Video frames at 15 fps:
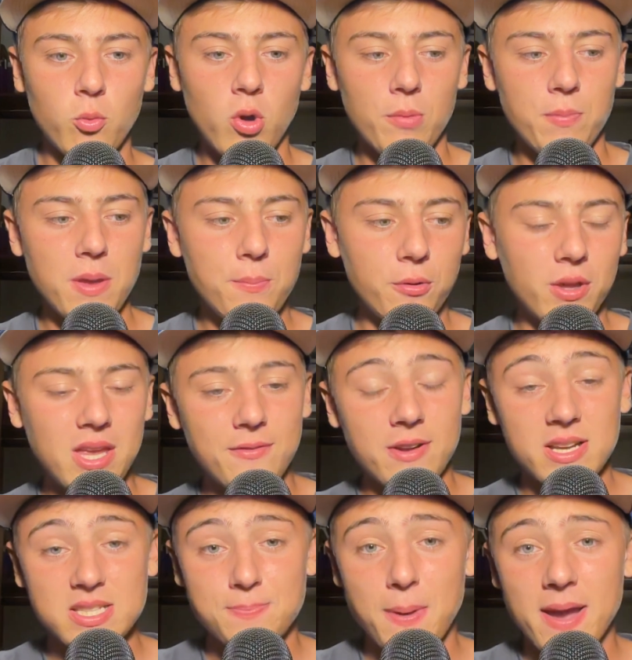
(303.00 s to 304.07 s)
what people even
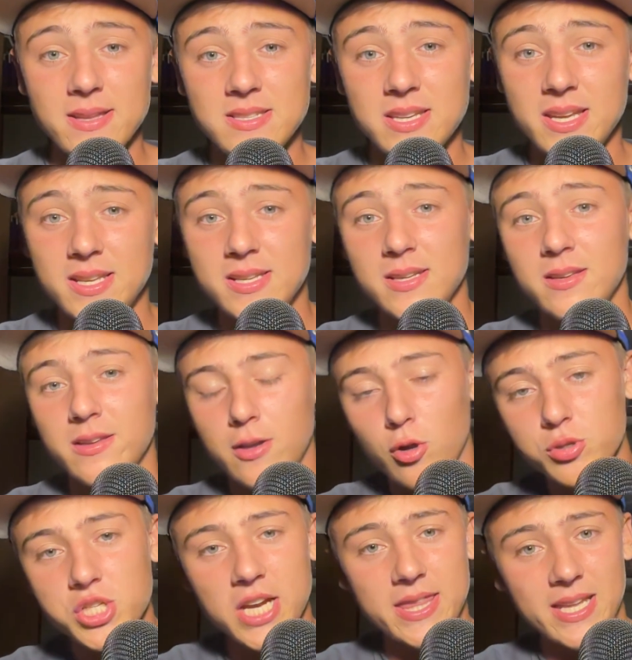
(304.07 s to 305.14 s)
expected.
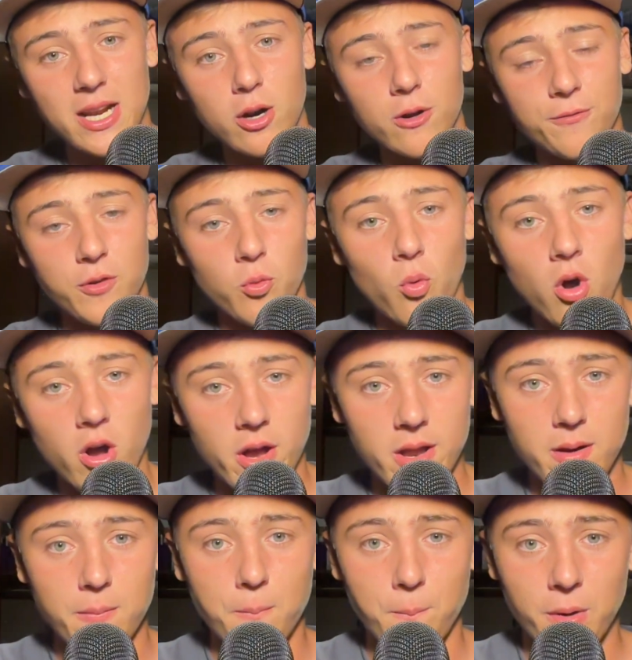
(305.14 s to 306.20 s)
Go check that out if you want.
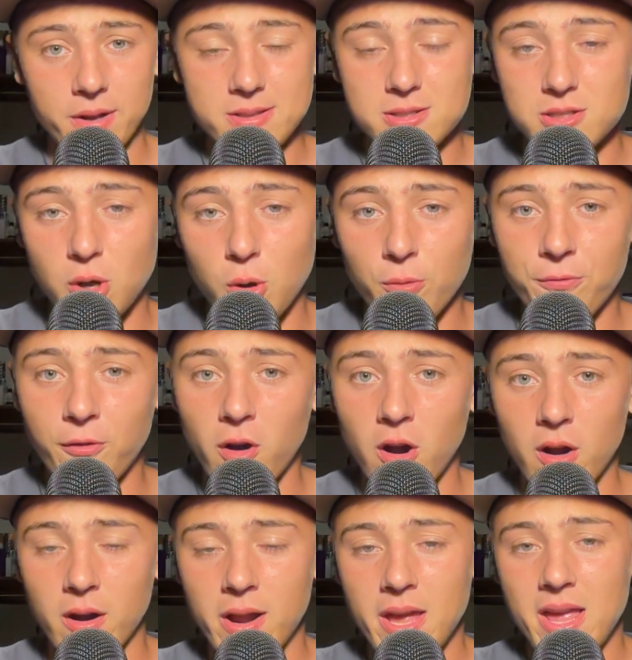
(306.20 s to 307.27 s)
But so
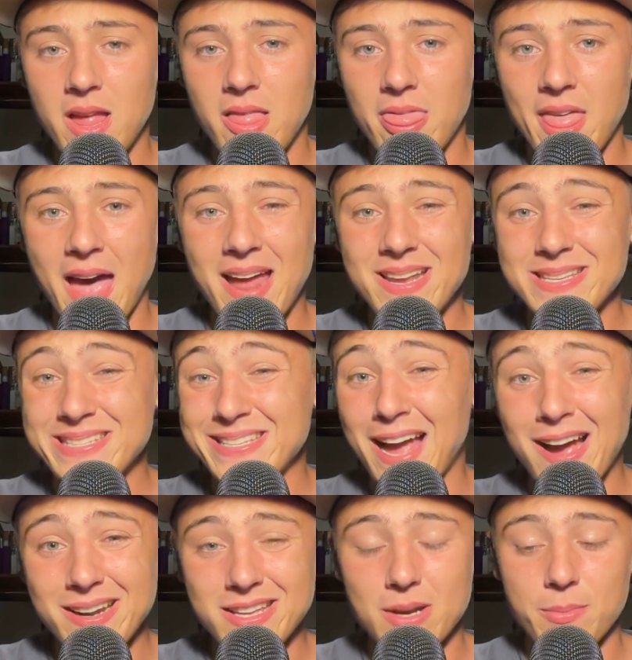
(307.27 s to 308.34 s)
far, that is
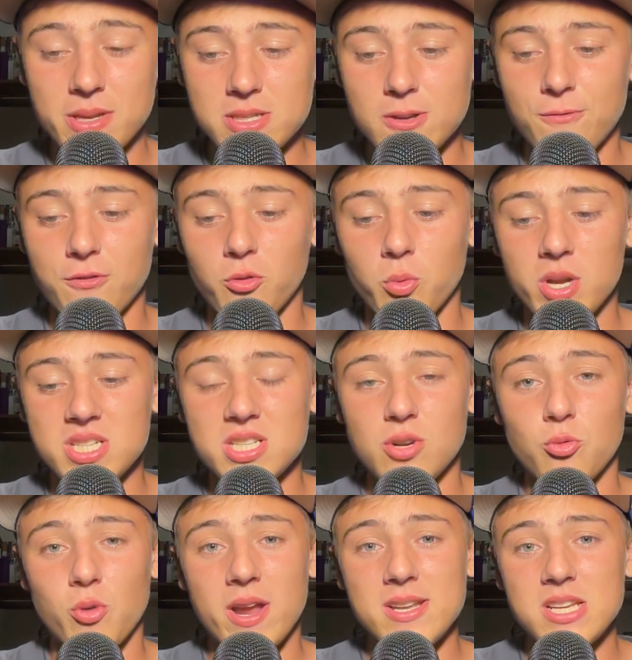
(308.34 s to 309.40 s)
not coming to
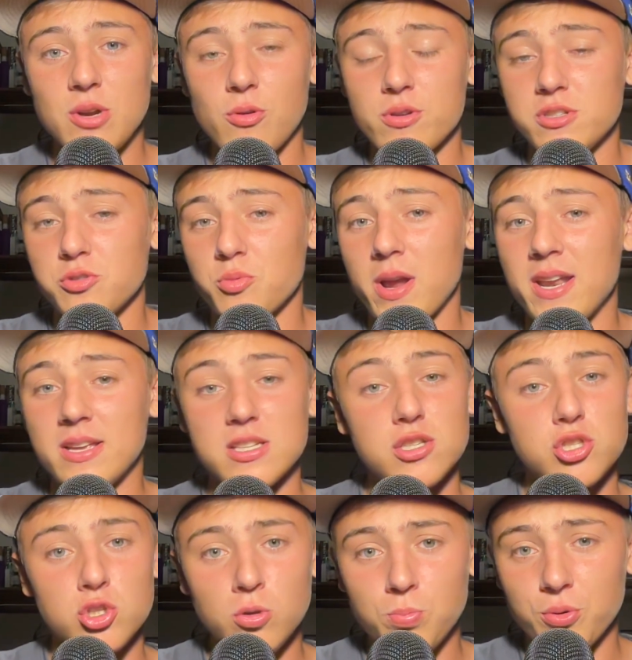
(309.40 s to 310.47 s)
fruition. Randy Rosarena,
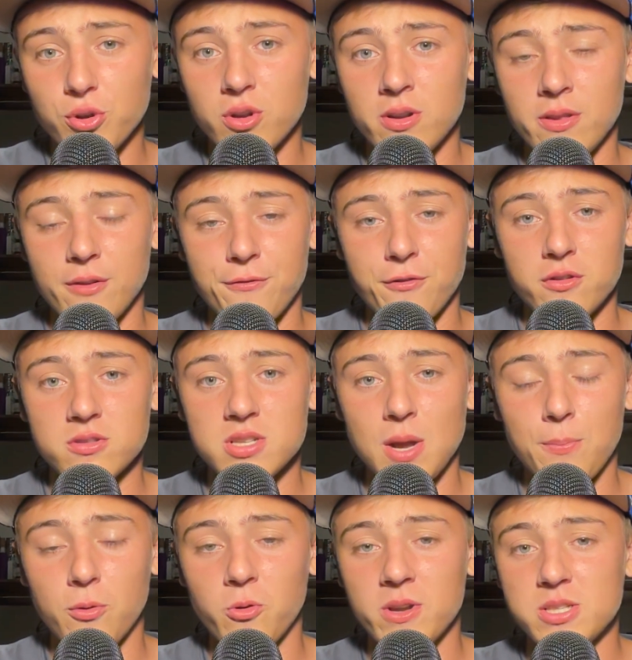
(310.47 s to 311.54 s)
super good in the first
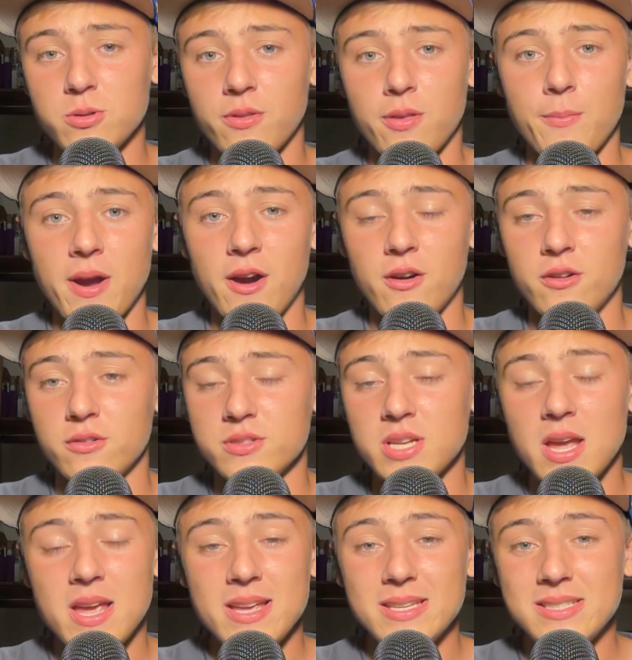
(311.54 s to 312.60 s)
couple weeks with the Mariners.
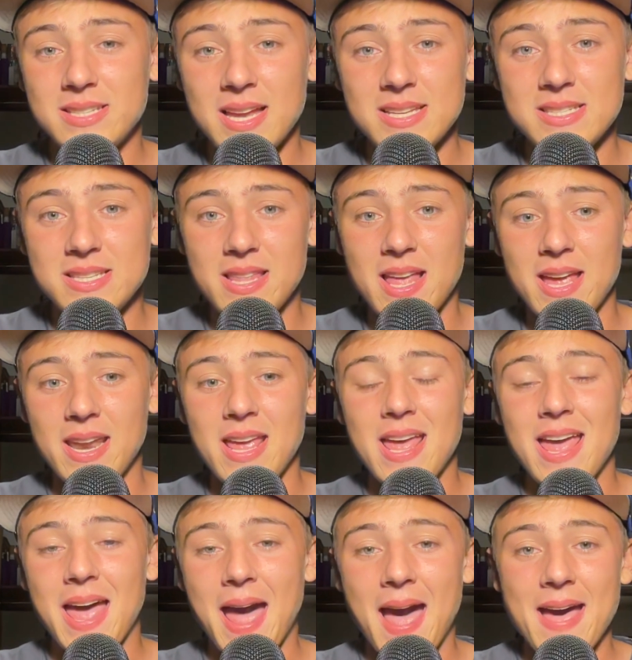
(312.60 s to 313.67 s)
Since then,
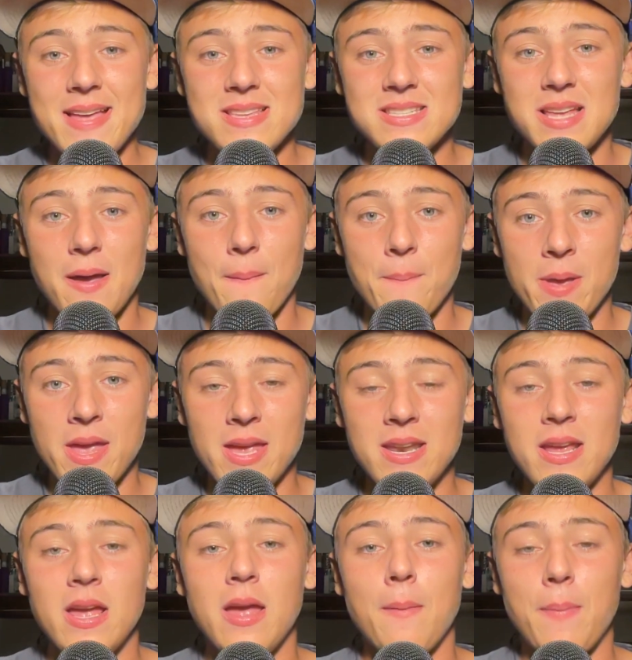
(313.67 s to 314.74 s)
has
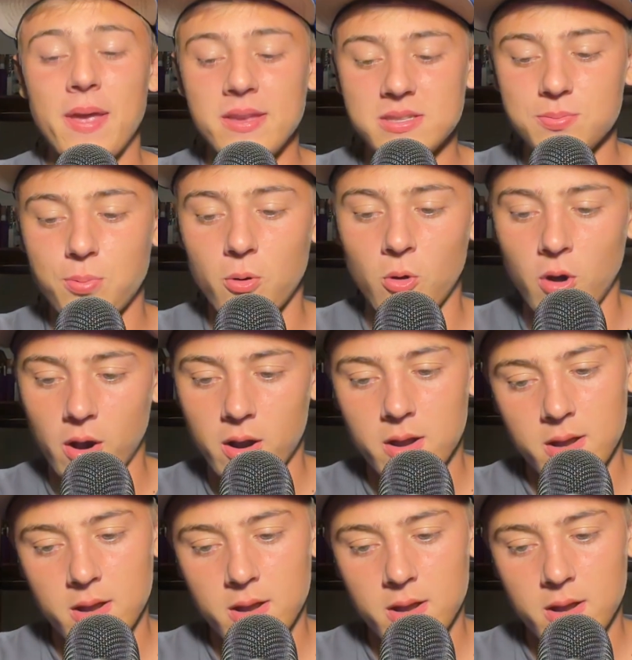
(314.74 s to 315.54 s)
been piss poor.